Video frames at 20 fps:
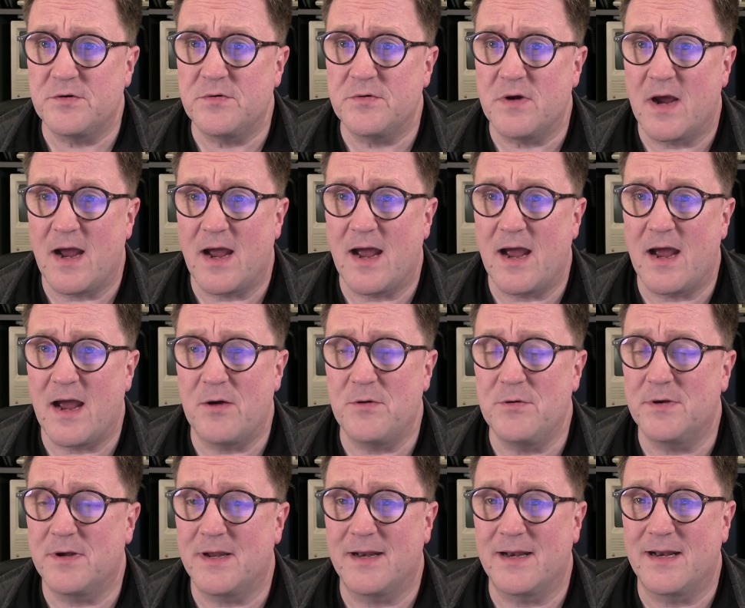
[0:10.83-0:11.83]
you how
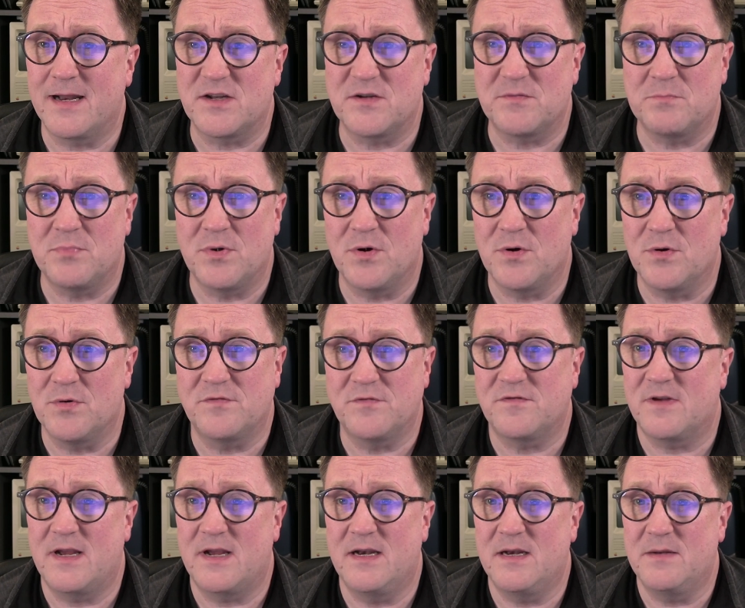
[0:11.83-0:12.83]
you can expose
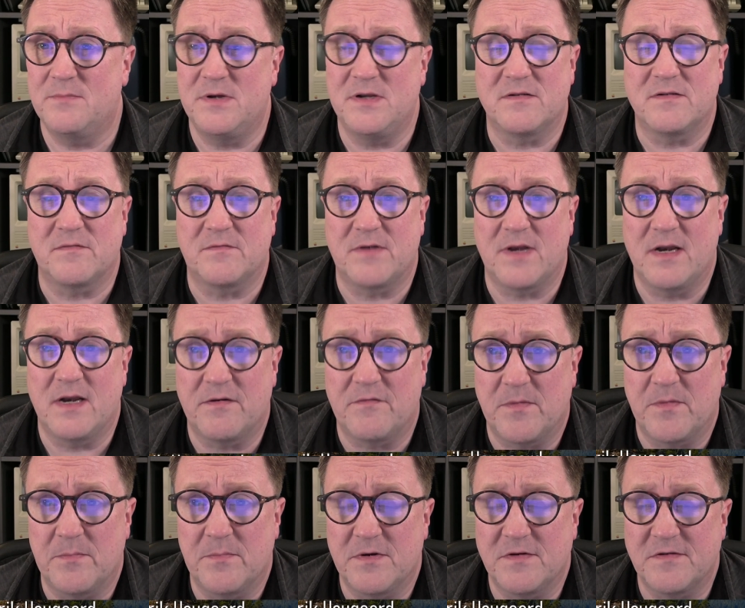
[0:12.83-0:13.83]
any piece of data
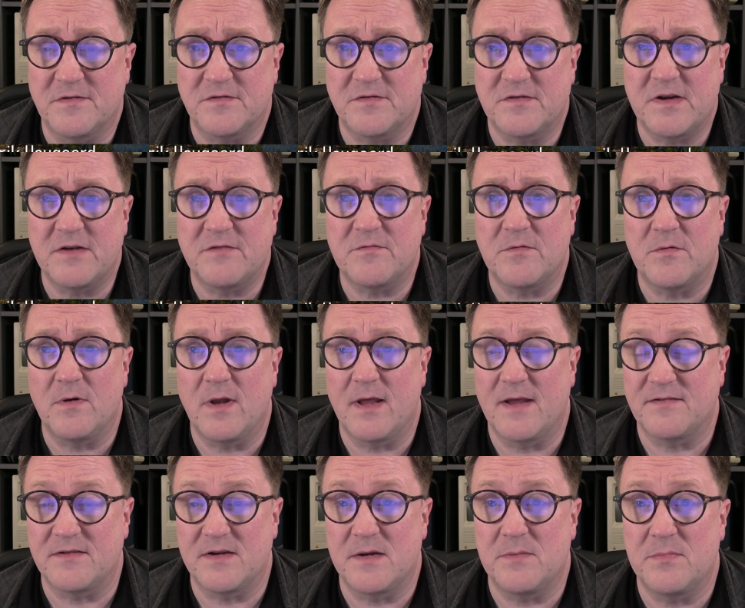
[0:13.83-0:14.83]
from Business Central
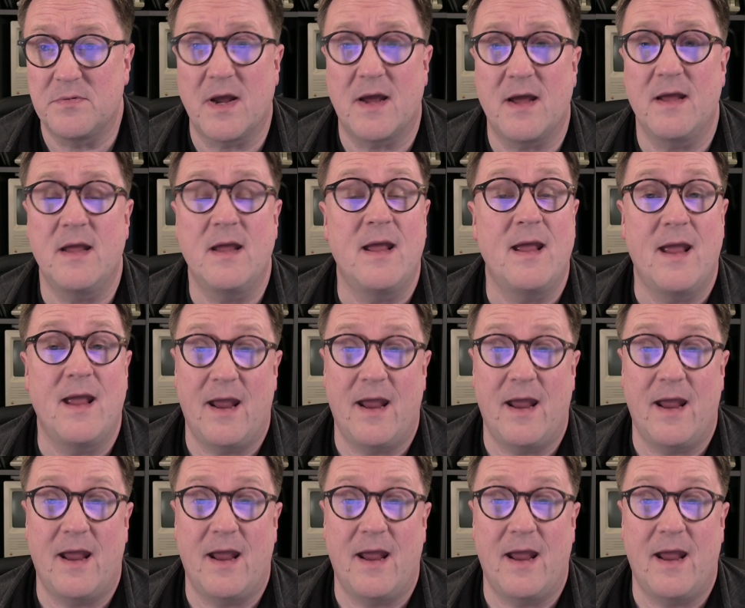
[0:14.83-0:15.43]
as an API